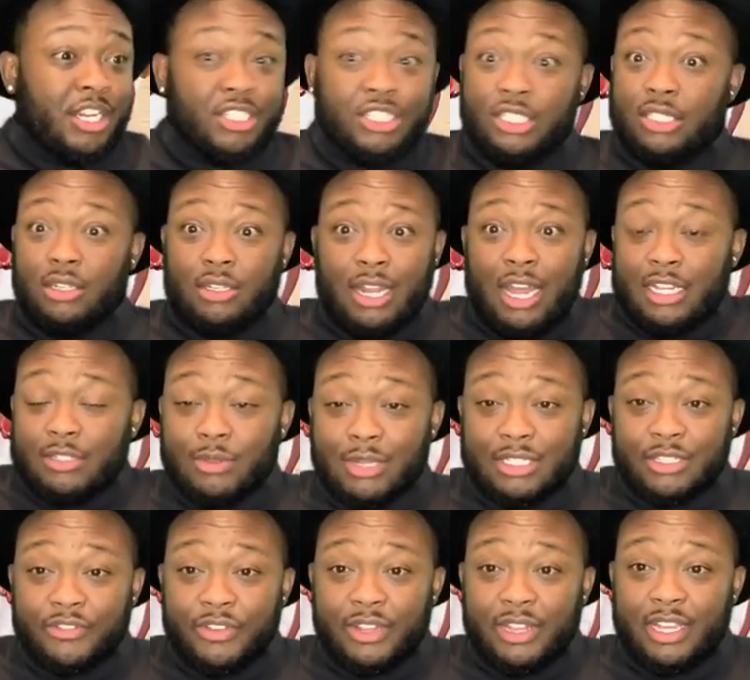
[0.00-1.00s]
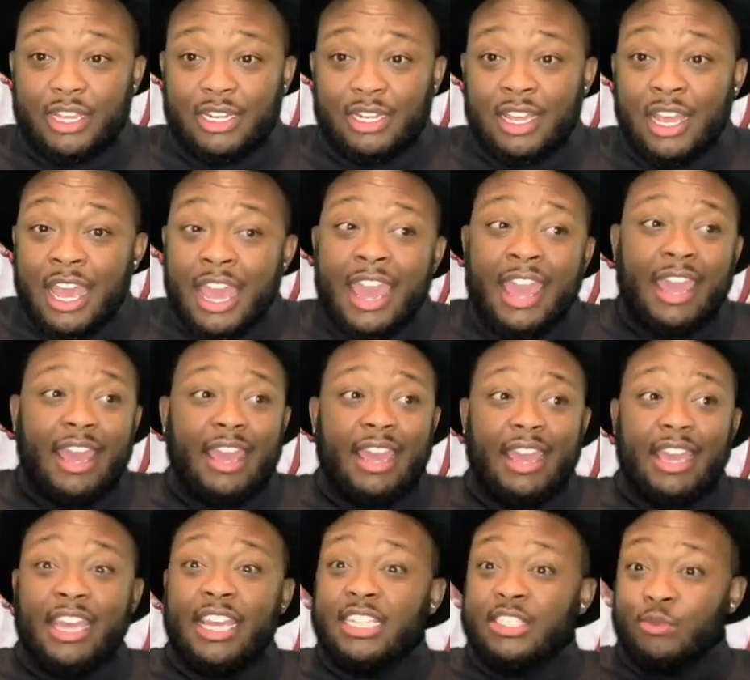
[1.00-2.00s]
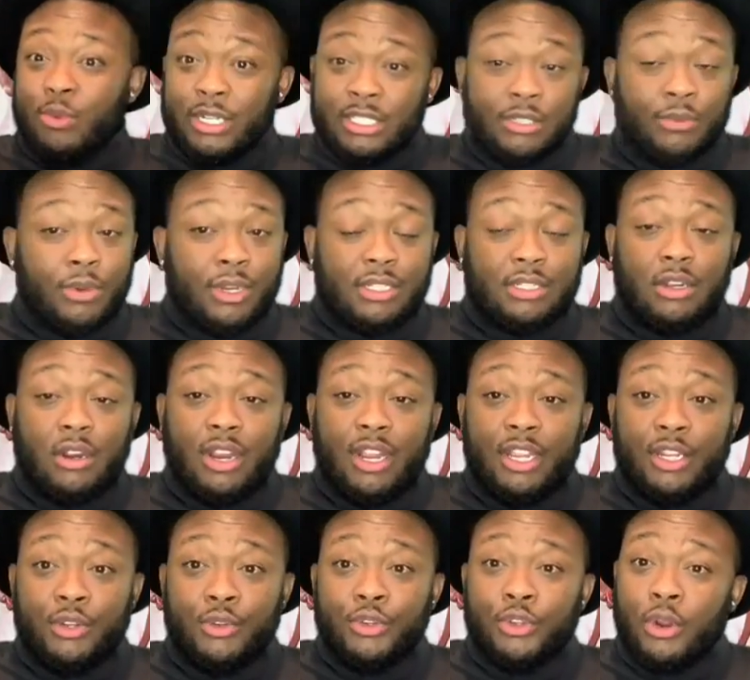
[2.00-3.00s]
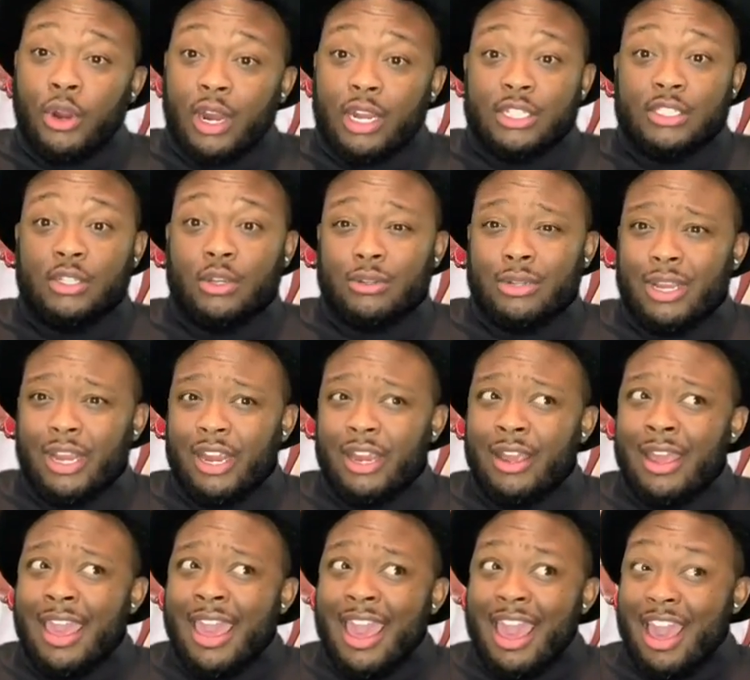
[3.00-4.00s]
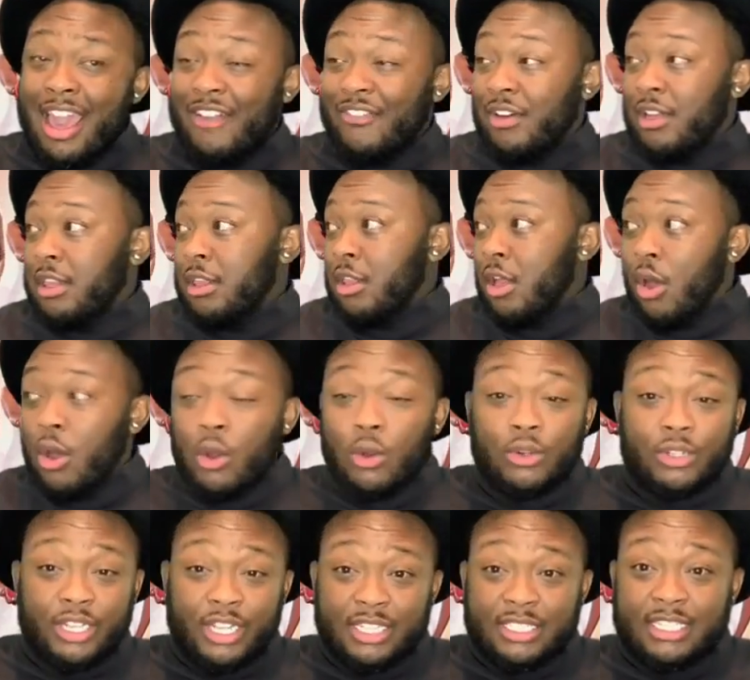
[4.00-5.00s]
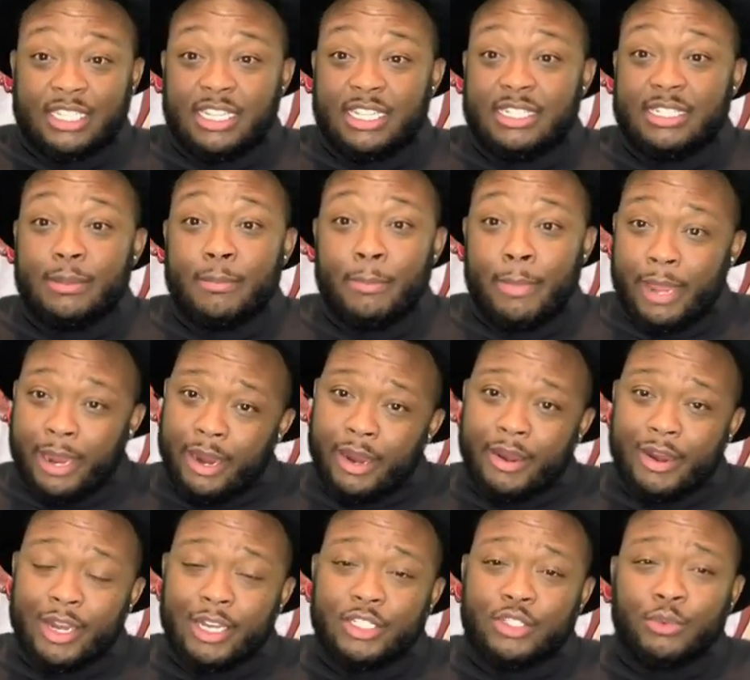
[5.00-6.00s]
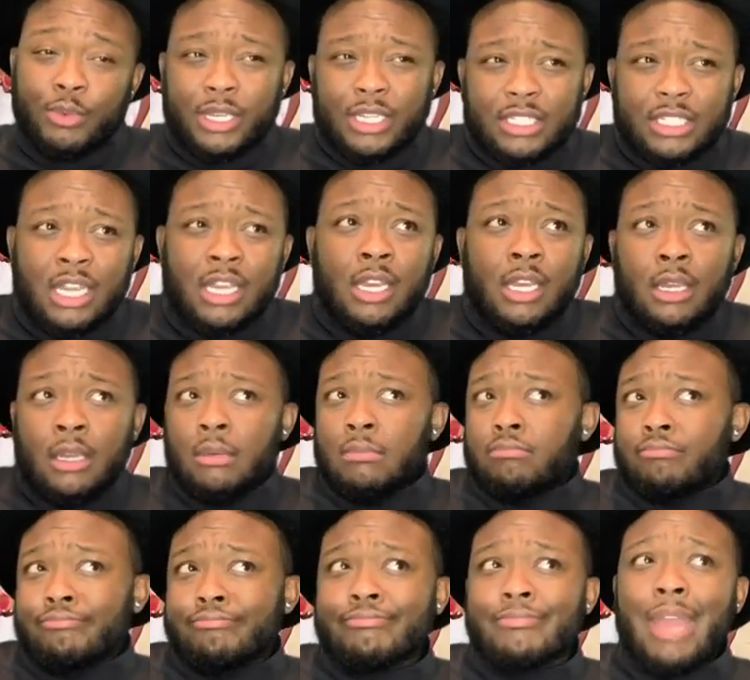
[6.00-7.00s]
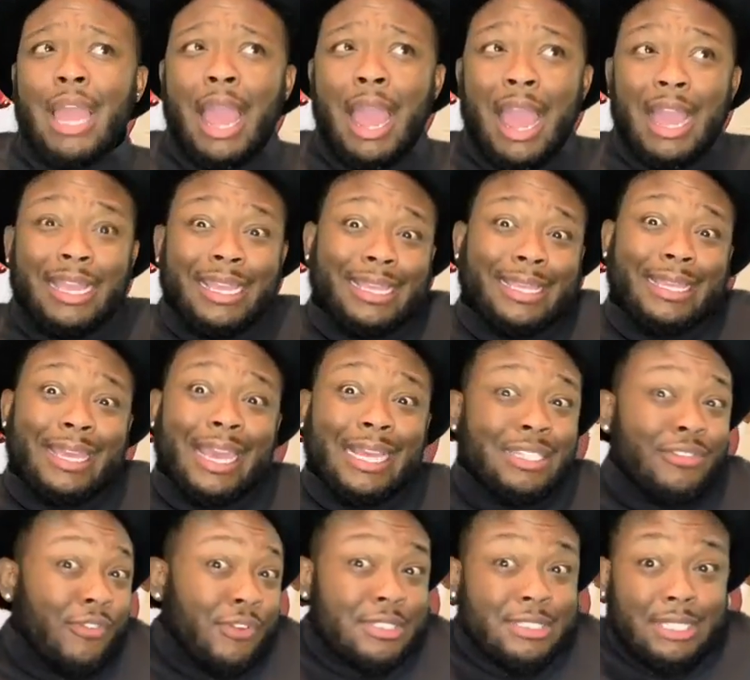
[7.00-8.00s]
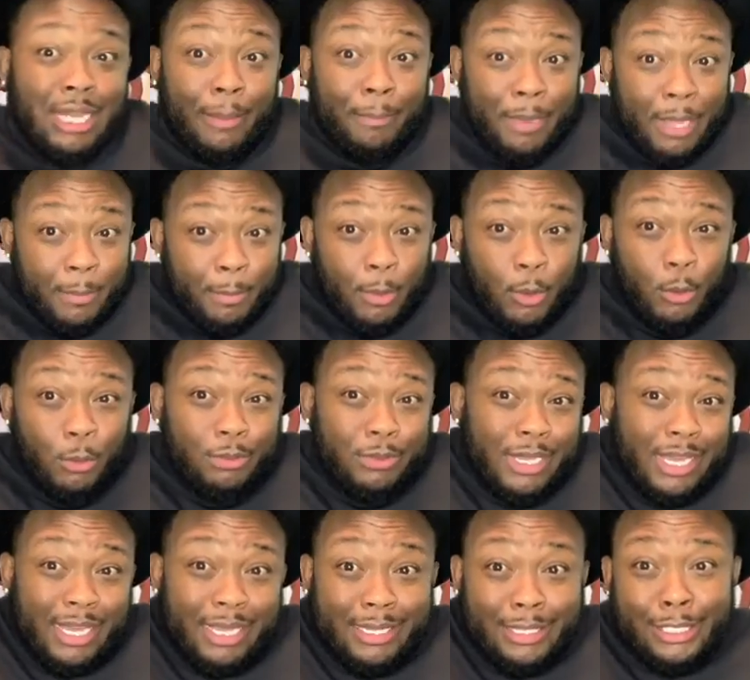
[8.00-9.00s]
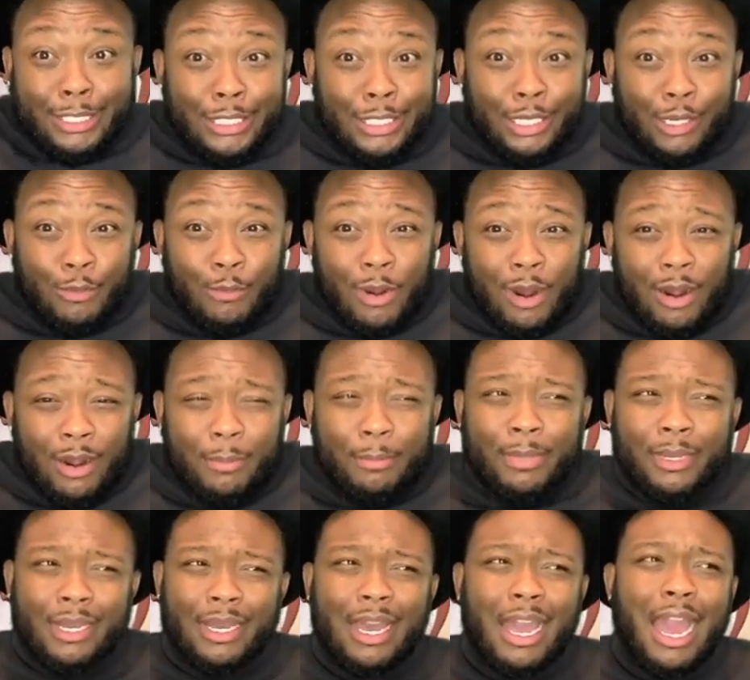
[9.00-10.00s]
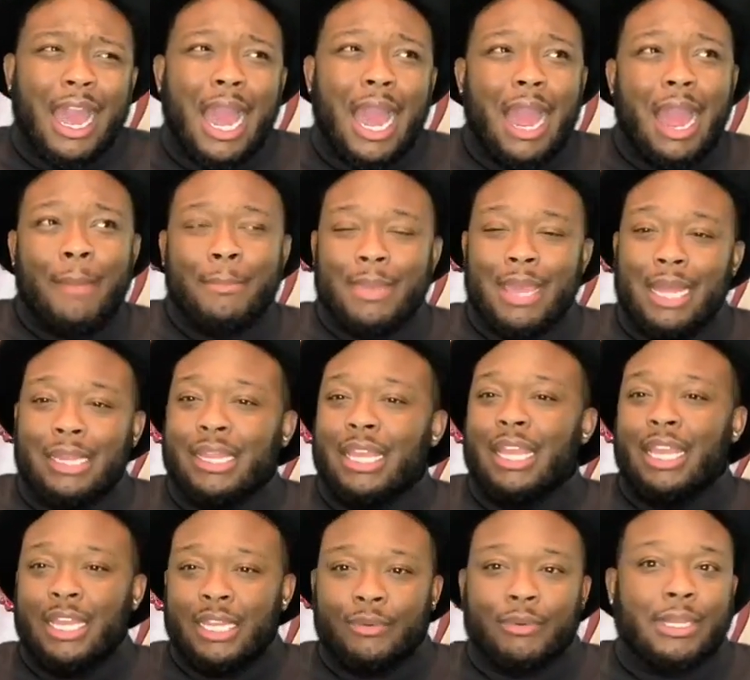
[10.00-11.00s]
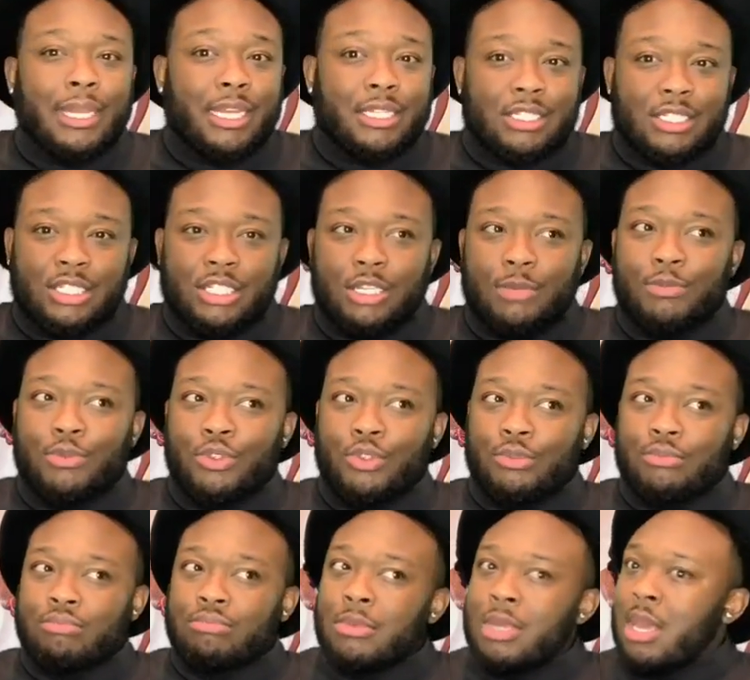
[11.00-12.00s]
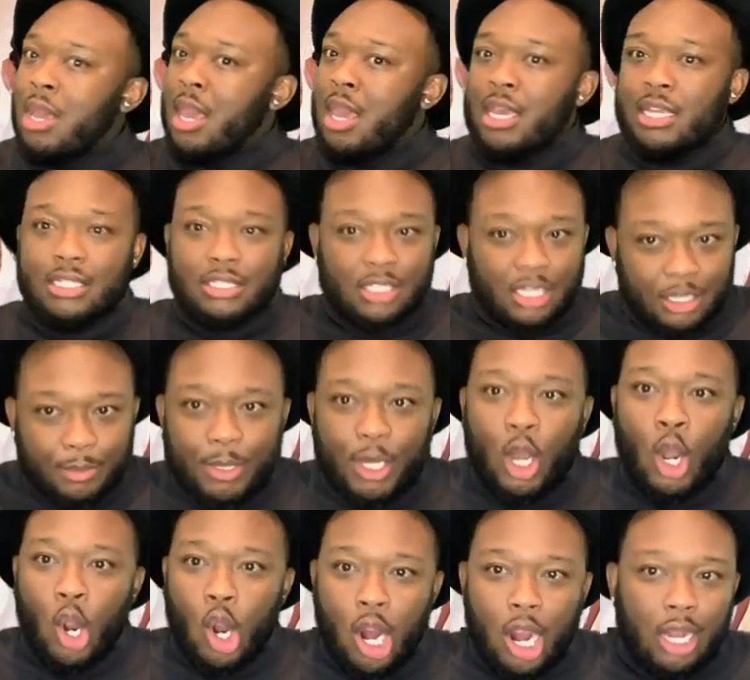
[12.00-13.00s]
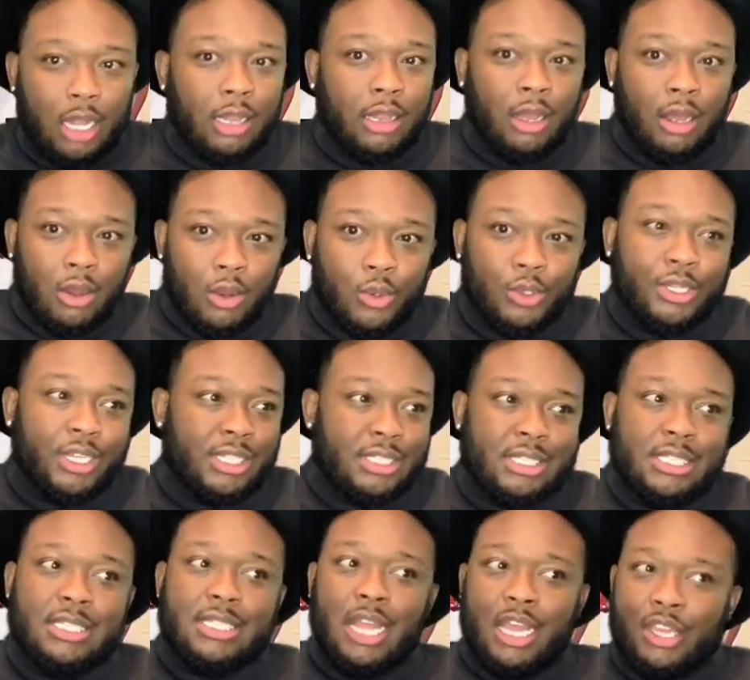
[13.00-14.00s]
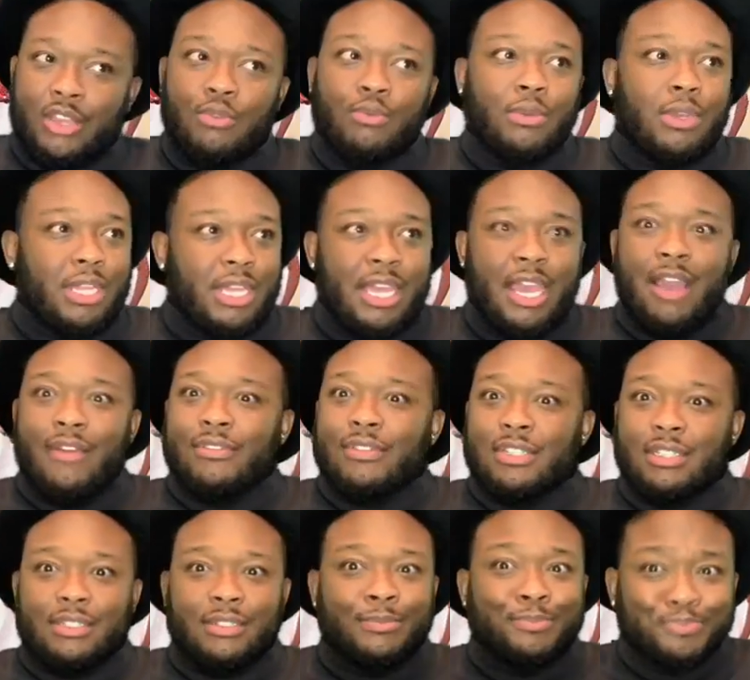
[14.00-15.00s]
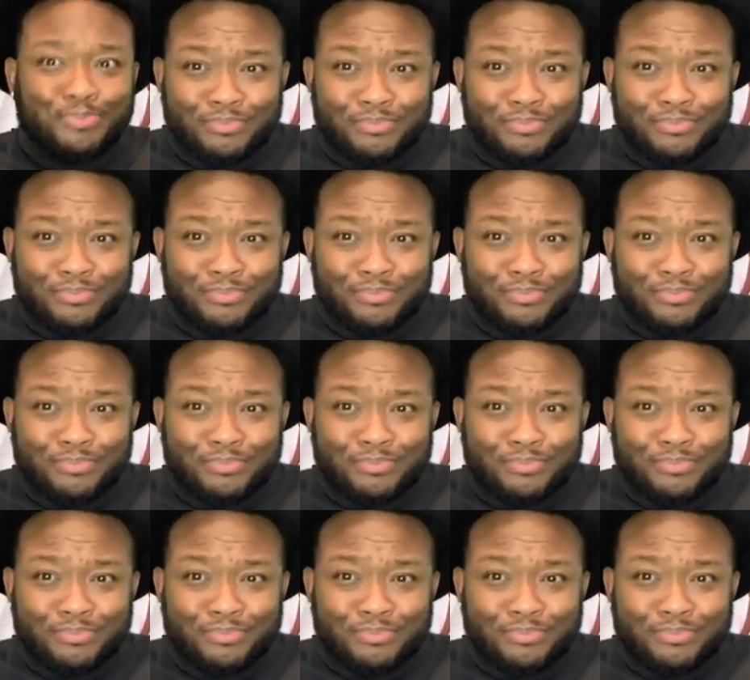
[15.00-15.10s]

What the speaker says: She's on the Housewives of Atlanta, and his restaurants are in New York. So, they have a long-distance marriage, which I guess for some people, it could work. But, I mean, I think any relationship is going to be hard, long-distance. Like, you really have to